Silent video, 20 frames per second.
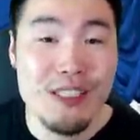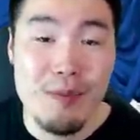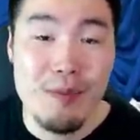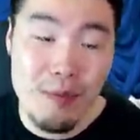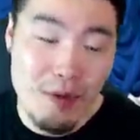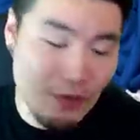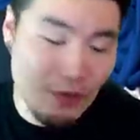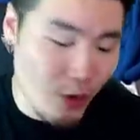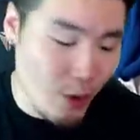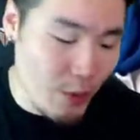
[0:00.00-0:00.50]
But
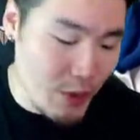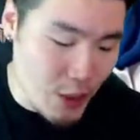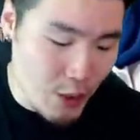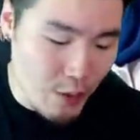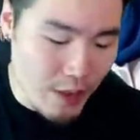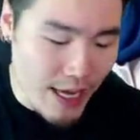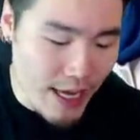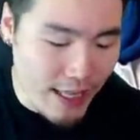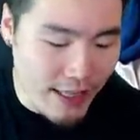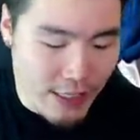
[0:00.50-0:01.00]
before we do
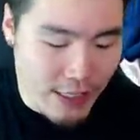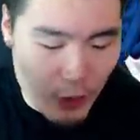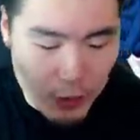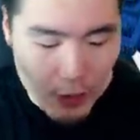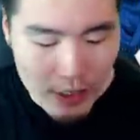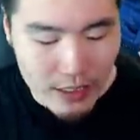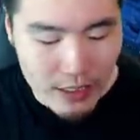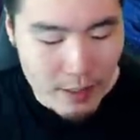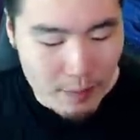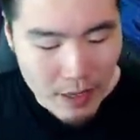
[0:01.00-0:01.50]
that, let's
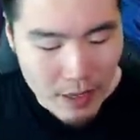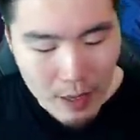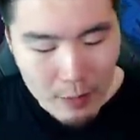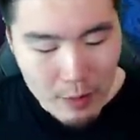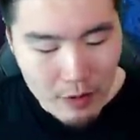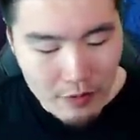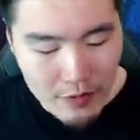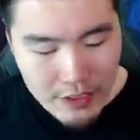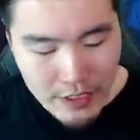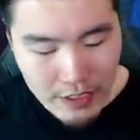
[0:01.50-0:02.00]
quickly pop
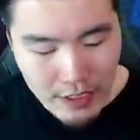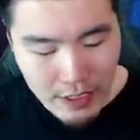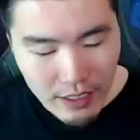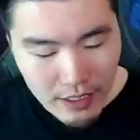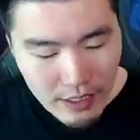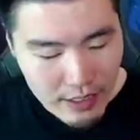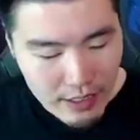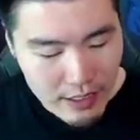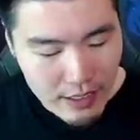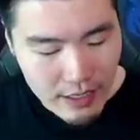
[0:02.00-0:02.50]
over to
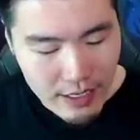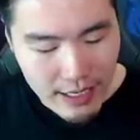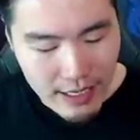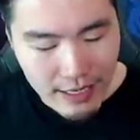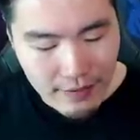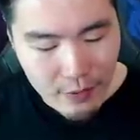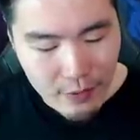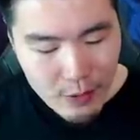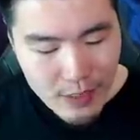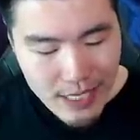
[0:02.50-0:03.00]
the
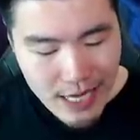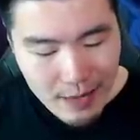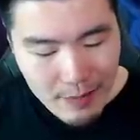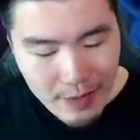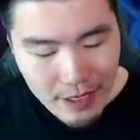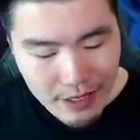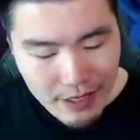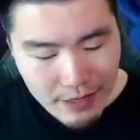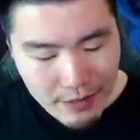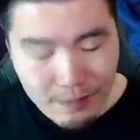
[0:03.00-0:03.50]
info tab
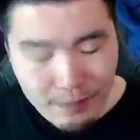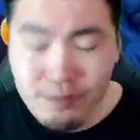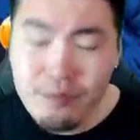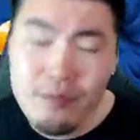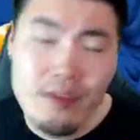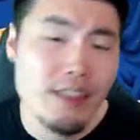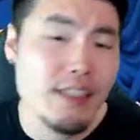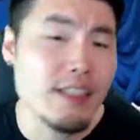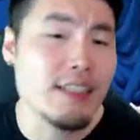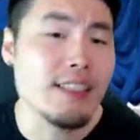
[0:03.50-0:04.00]
here
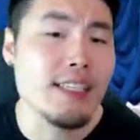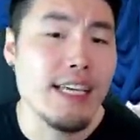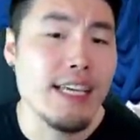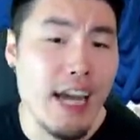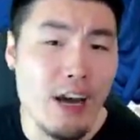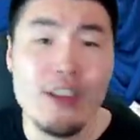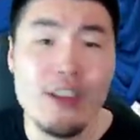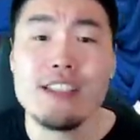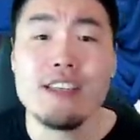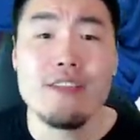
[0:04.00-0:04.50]
to see
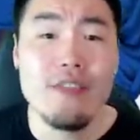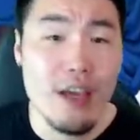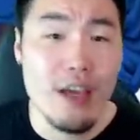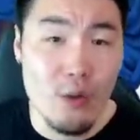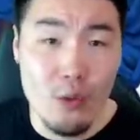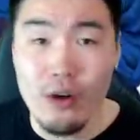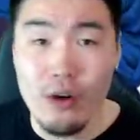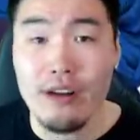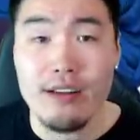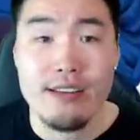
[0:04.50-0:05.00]
how this event
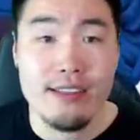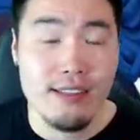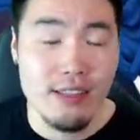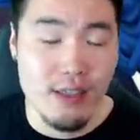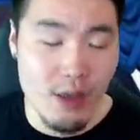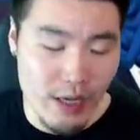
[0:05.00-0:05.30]
works.